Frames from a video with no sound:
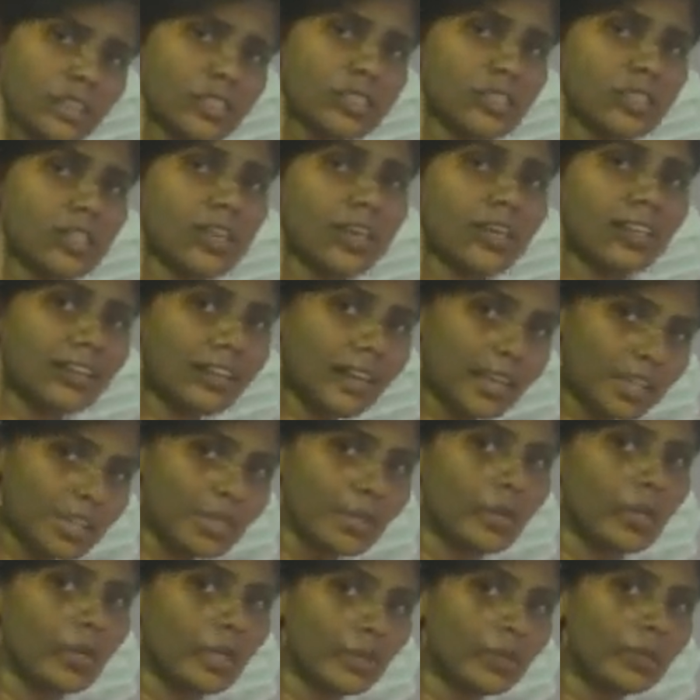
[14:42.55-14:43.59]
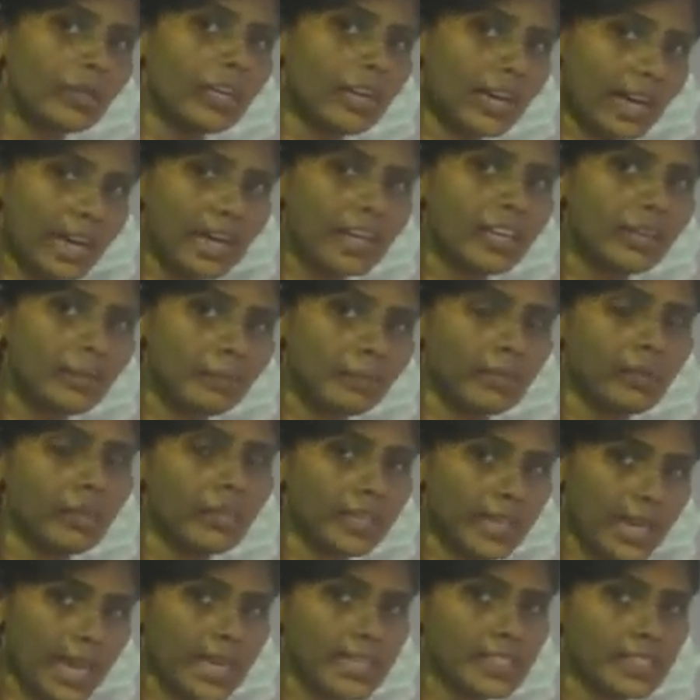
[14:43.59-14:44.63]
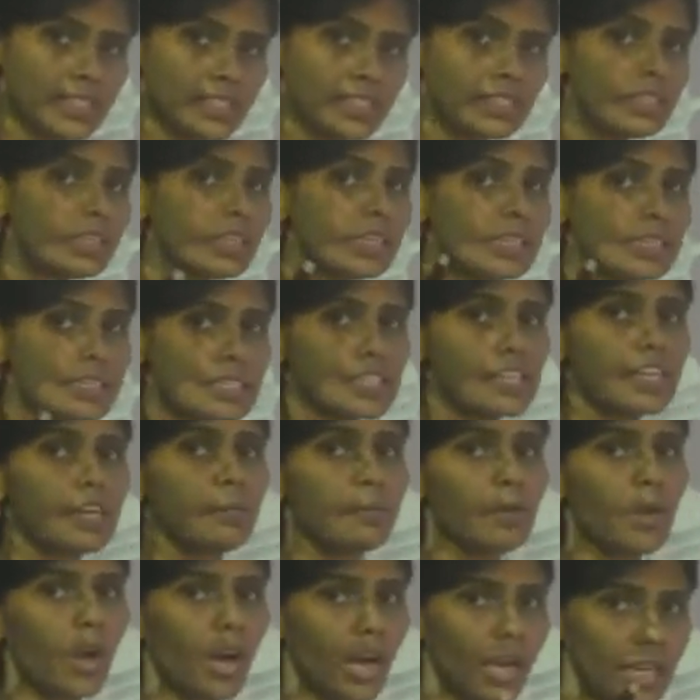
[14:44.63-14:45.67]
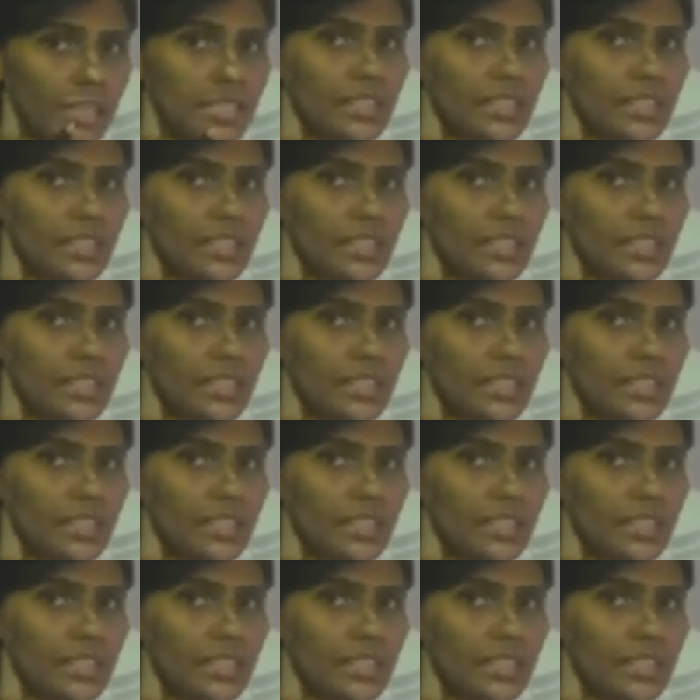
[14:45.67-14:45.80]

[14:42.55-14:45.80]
together. I told you granum, no? It has a term called as